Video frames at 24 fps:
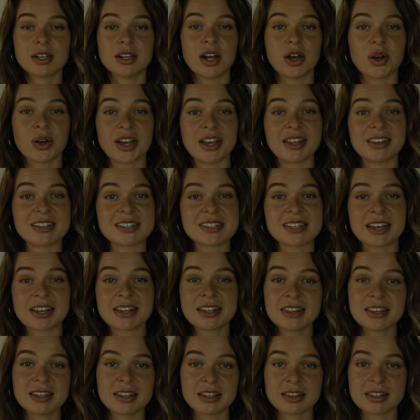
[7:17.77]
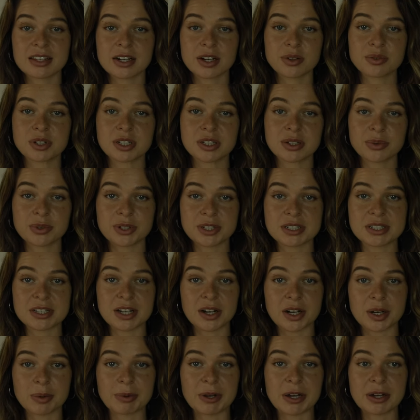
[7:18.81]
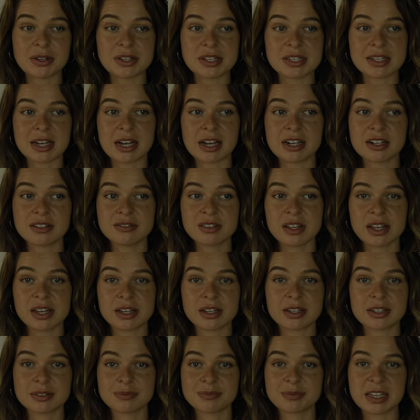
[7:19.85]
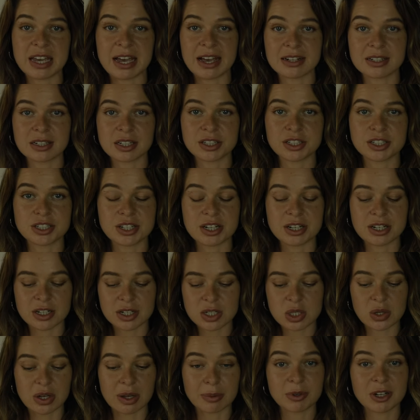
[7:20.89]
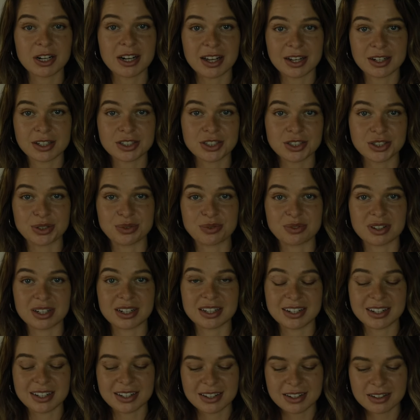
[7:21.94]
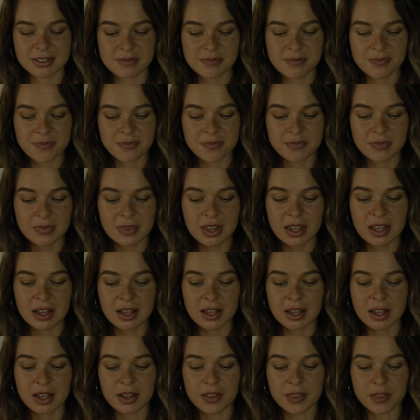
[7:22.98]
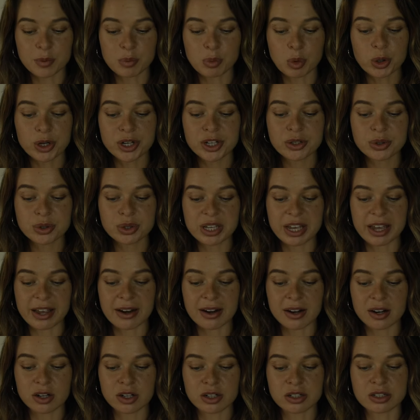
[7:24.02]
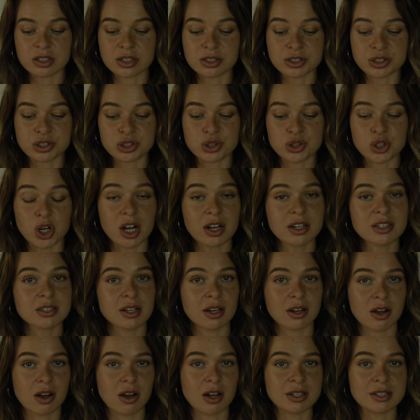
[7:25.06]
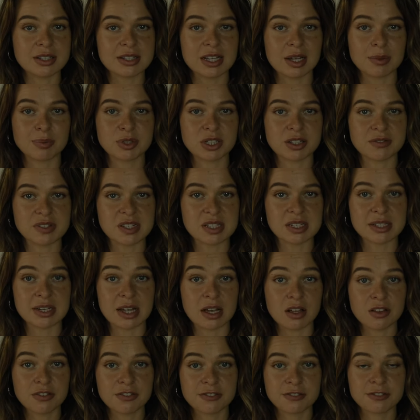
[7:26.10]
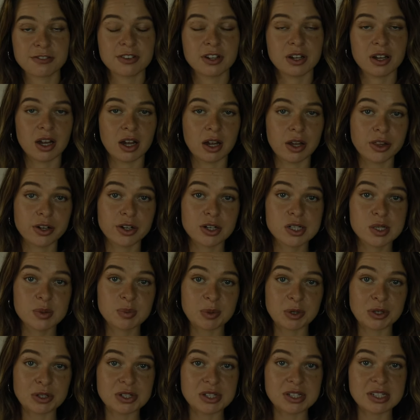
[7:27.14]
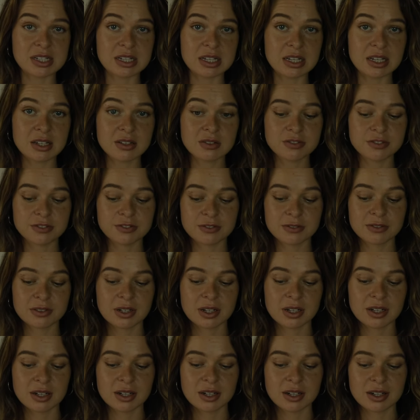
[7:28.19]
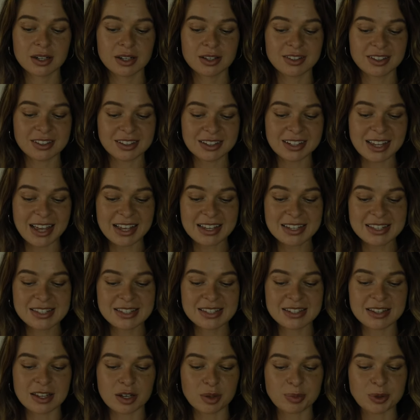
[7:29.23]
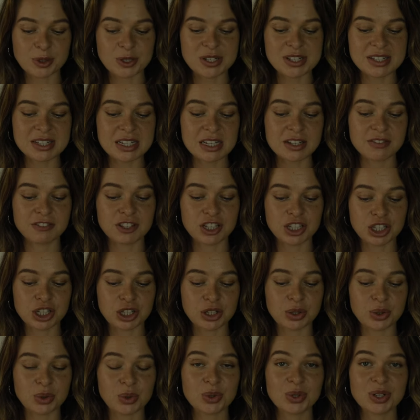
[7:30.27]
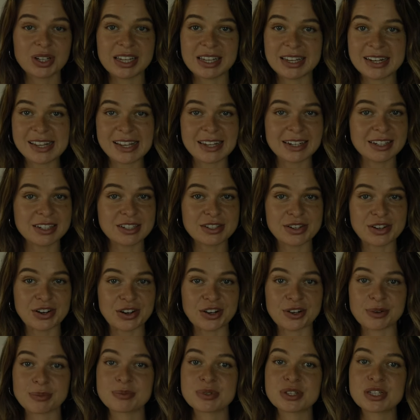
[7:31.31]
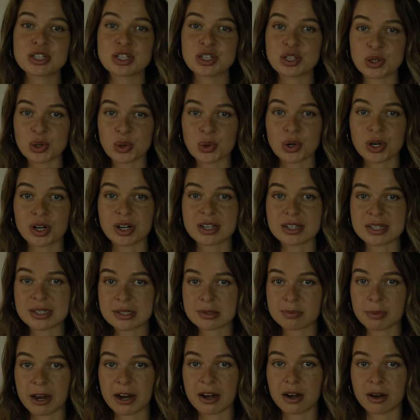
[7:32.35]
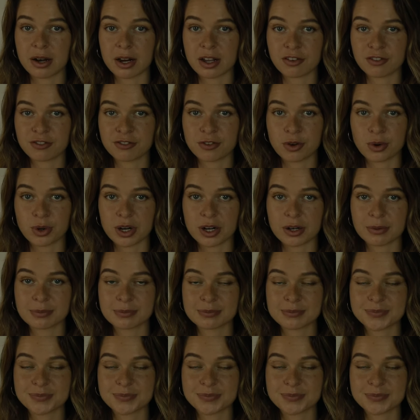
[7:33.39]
Okay, the second thing that I really want to talk about is kind of like cat got your tongue, so I'm going to actually read it. The more you care or construct a concept of self others perceive, the less they'll perceive you in any terms you're aspiring for.